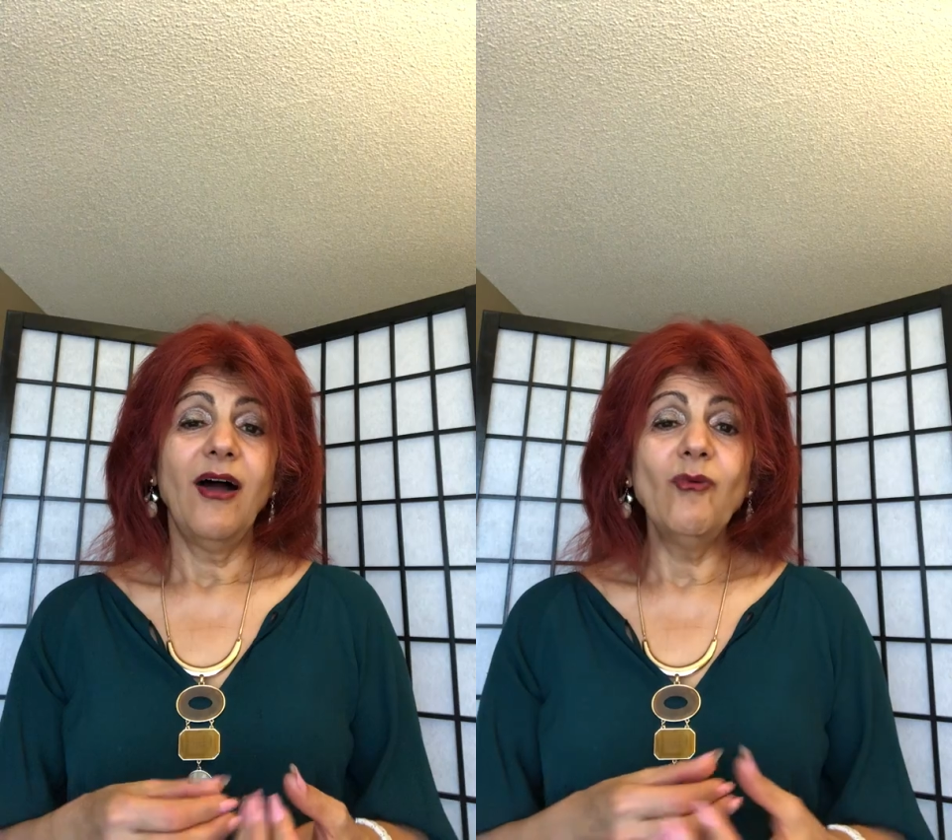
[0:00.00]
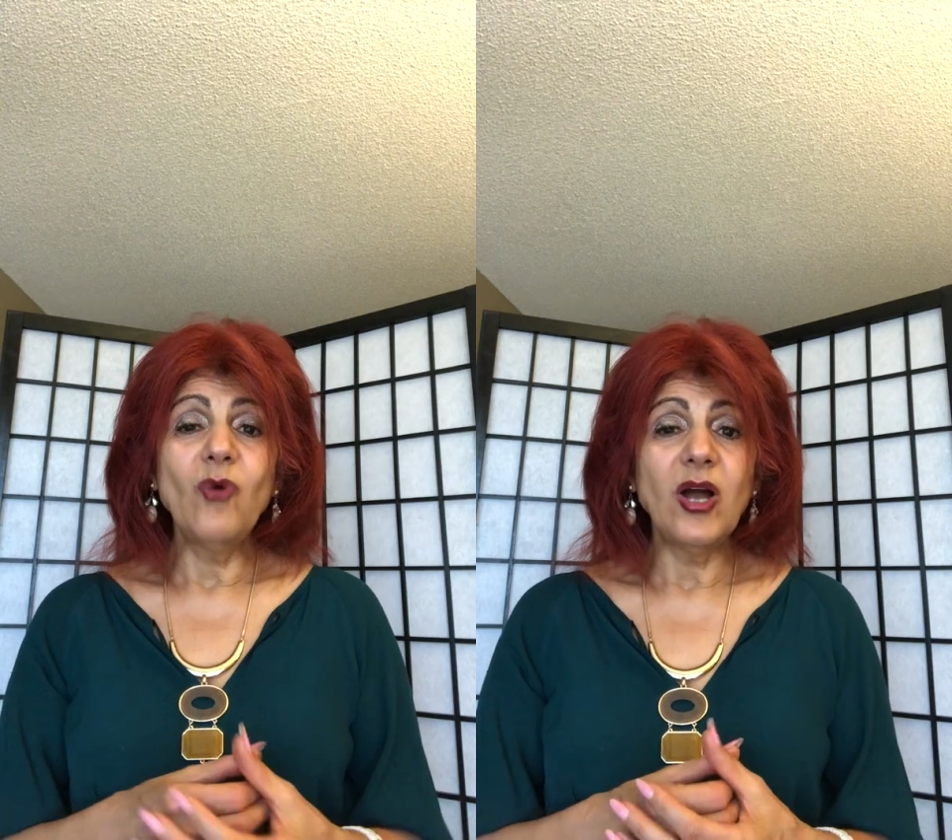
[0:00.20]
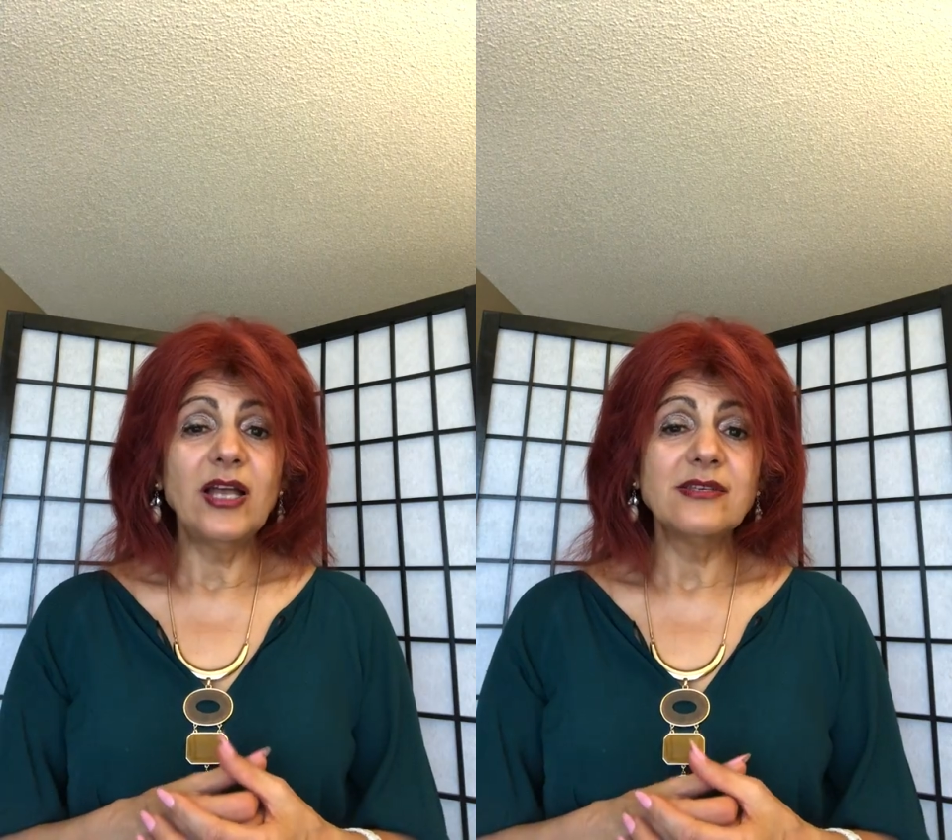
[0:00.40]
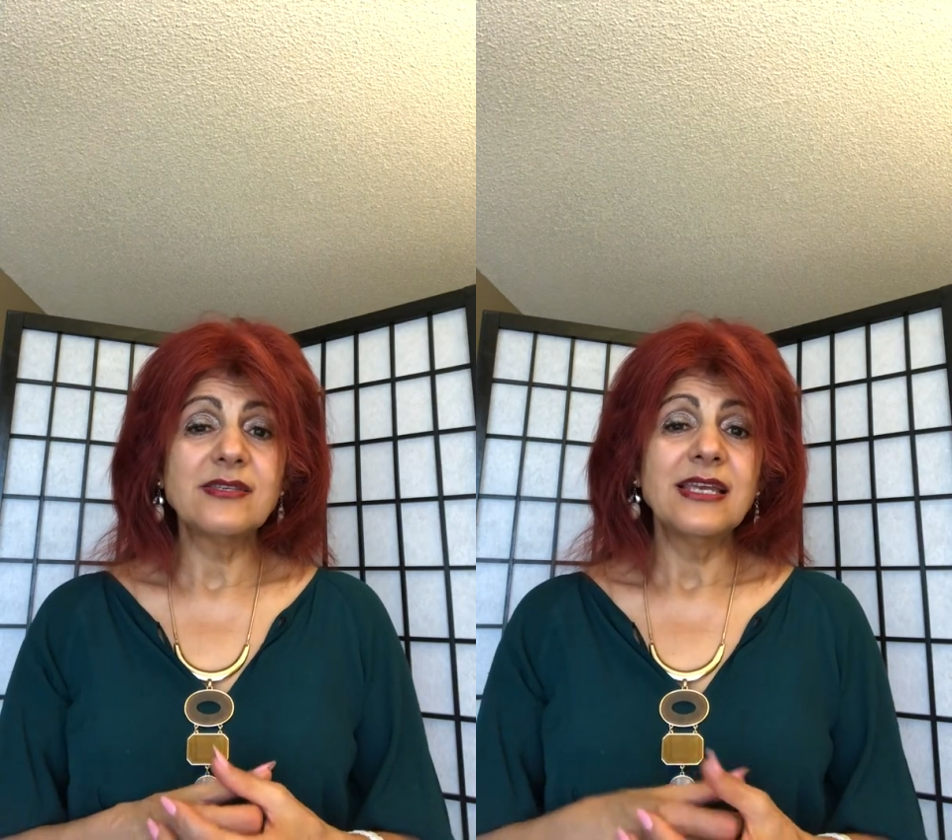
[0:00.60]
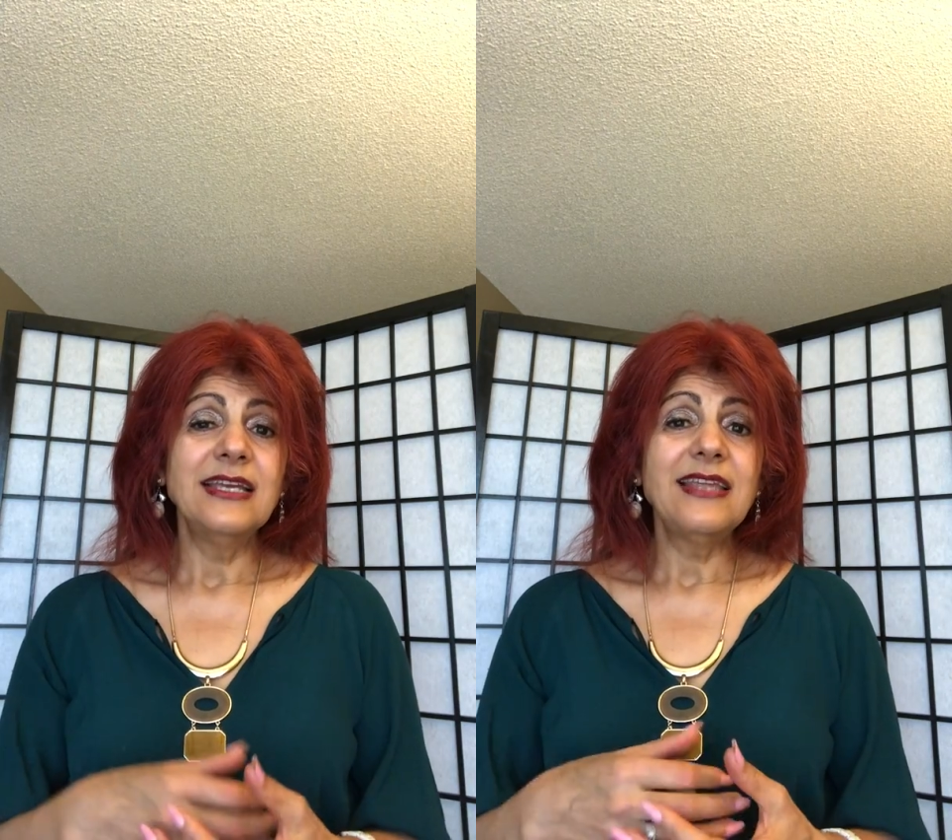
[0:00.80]

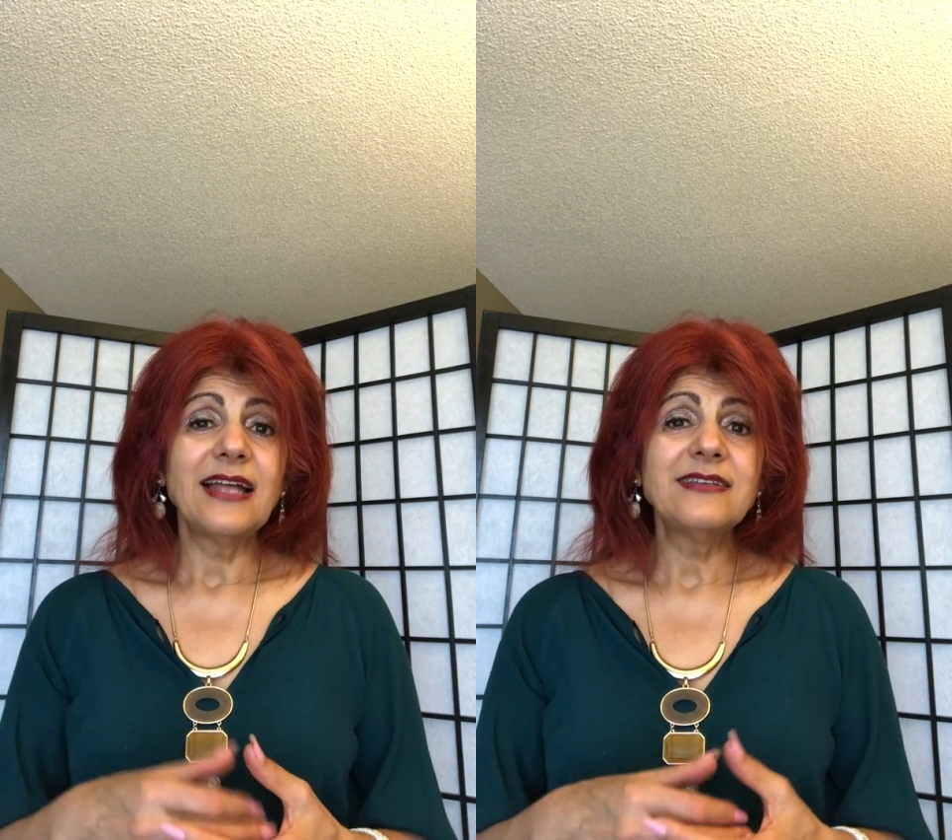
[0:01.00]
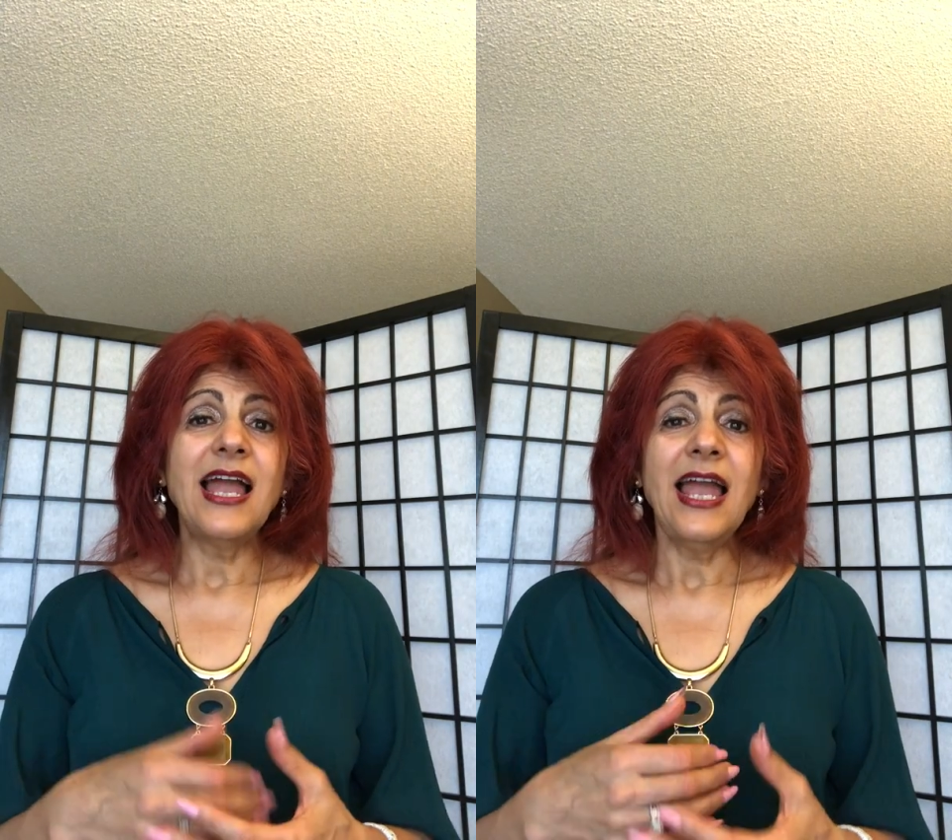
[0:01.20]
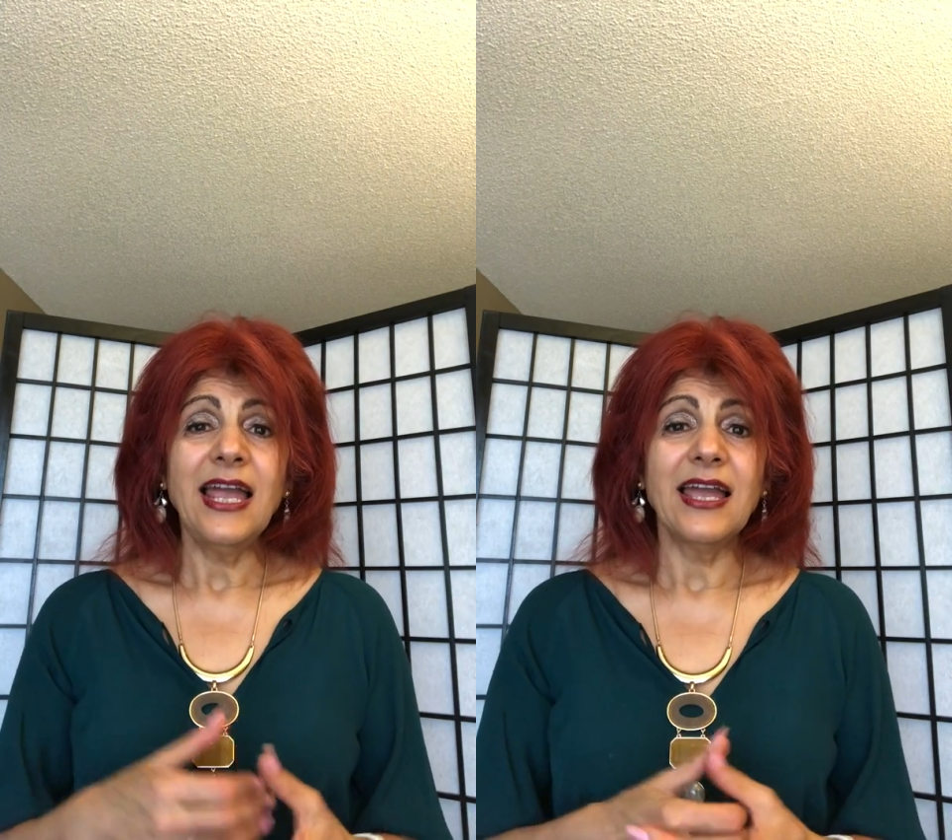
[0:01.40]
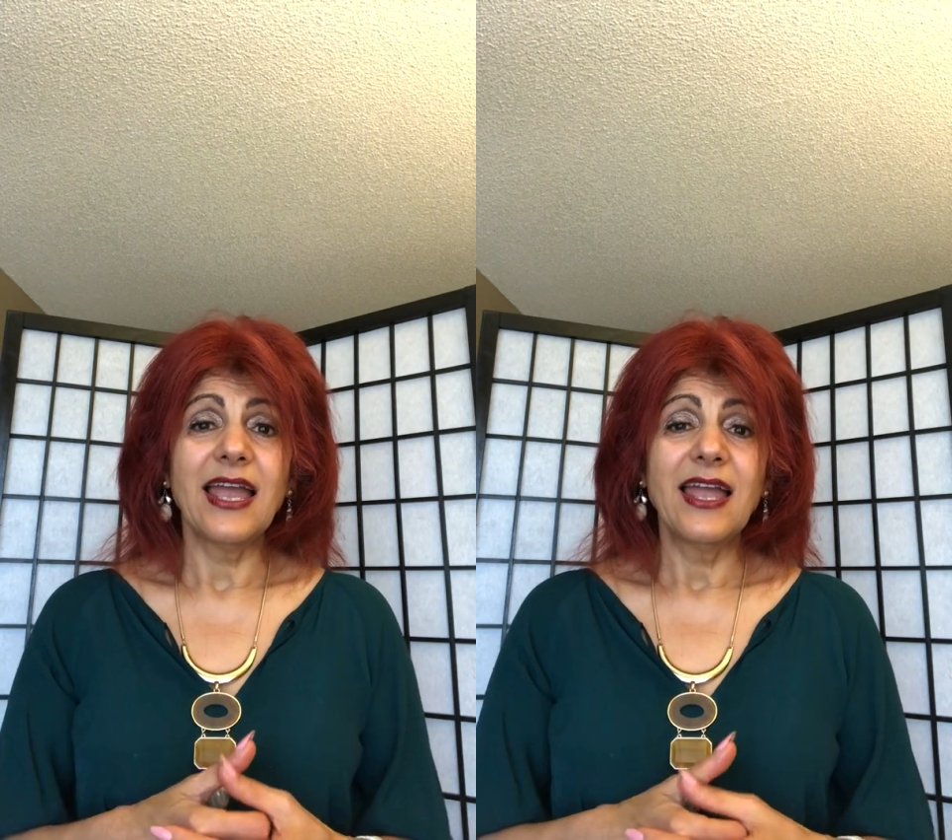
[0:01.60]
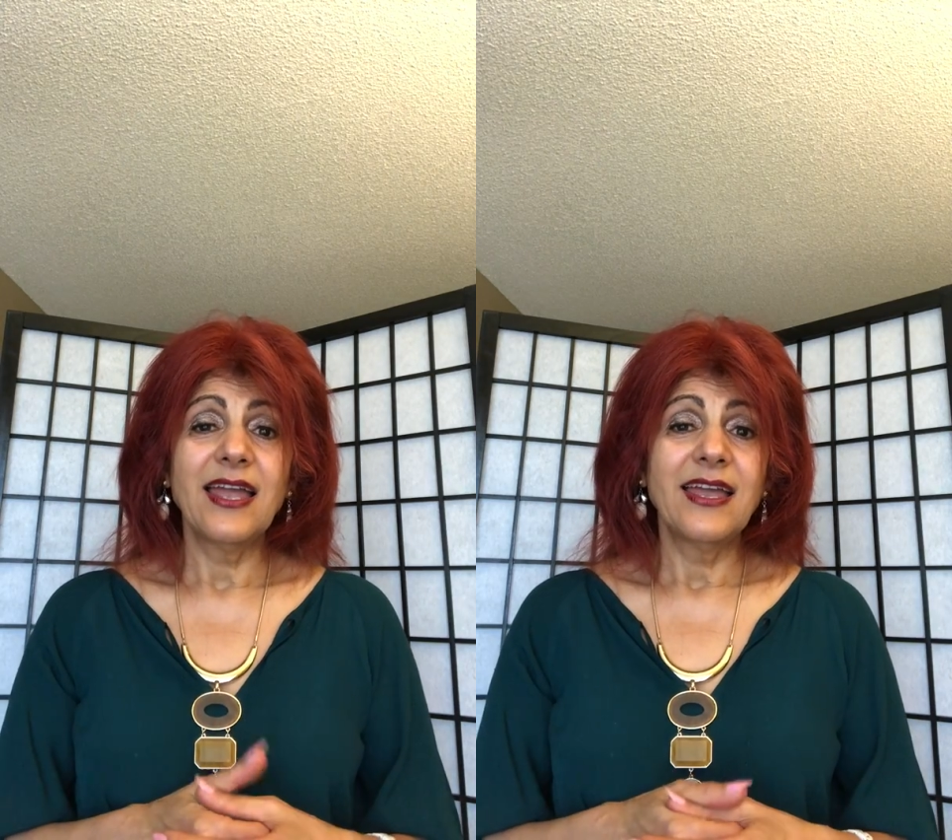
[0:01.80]
was that, hey,